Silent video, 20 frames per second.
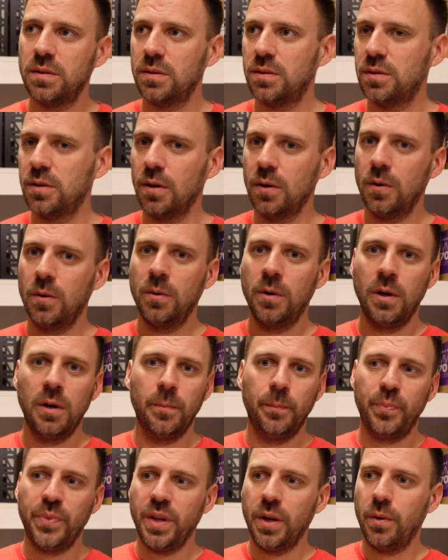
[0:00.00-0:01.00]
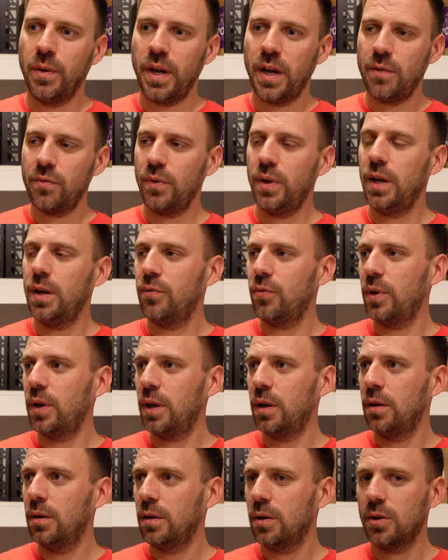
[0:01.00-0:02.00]
So, you know, every,
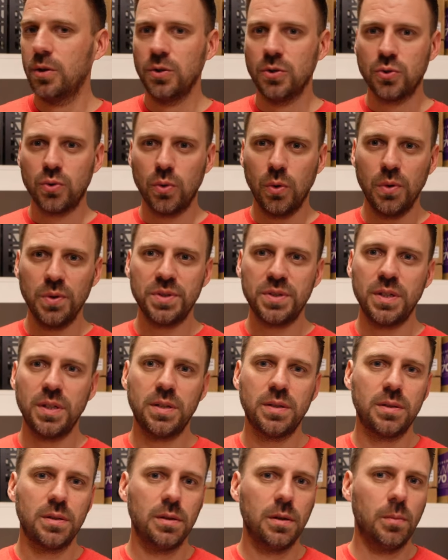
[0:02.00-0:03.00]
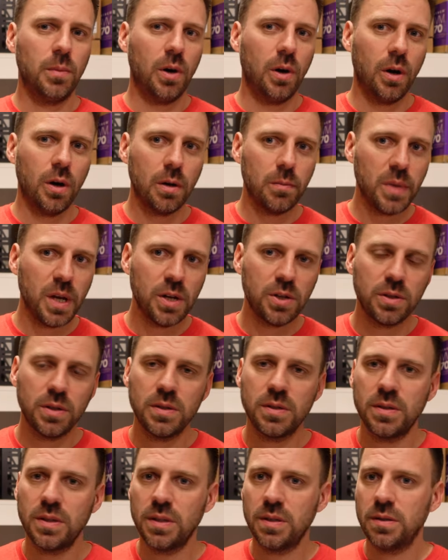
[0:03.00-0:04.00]
every control system,
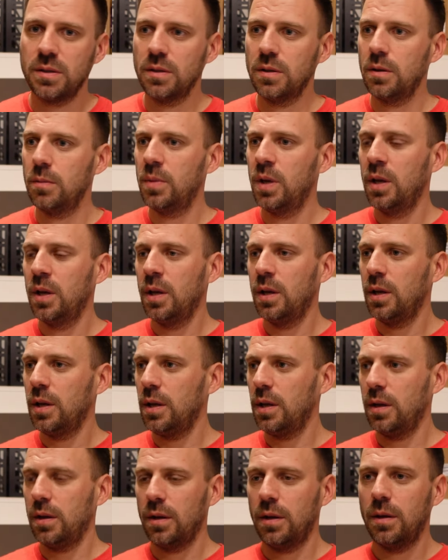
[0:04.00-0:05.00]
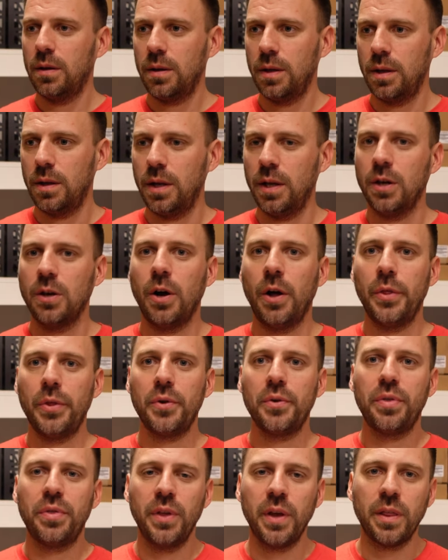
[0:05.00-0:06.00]
automation system, uh, and
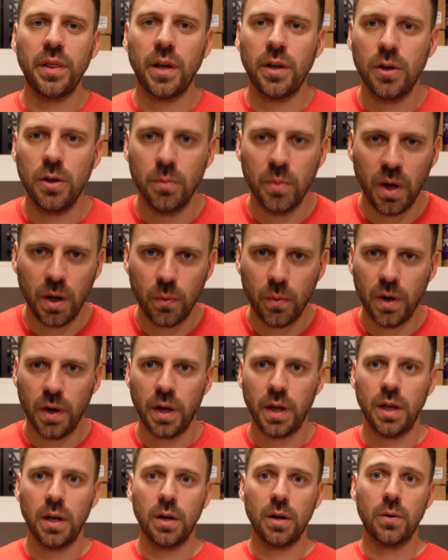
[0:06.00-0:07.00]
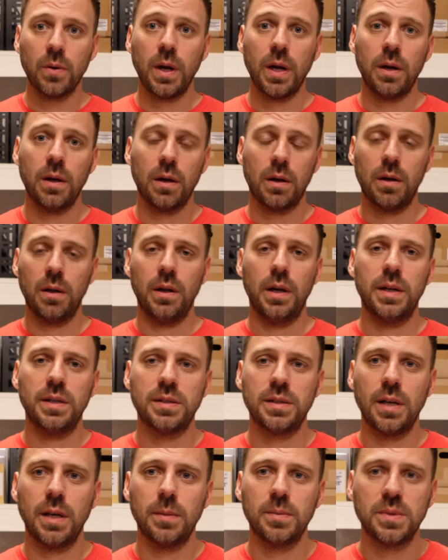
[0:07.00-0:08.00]
other thing that you might want to integrate a
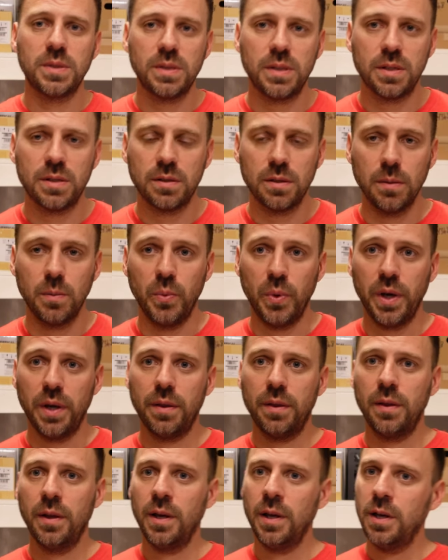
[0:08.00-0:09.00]
Kaleidescape system with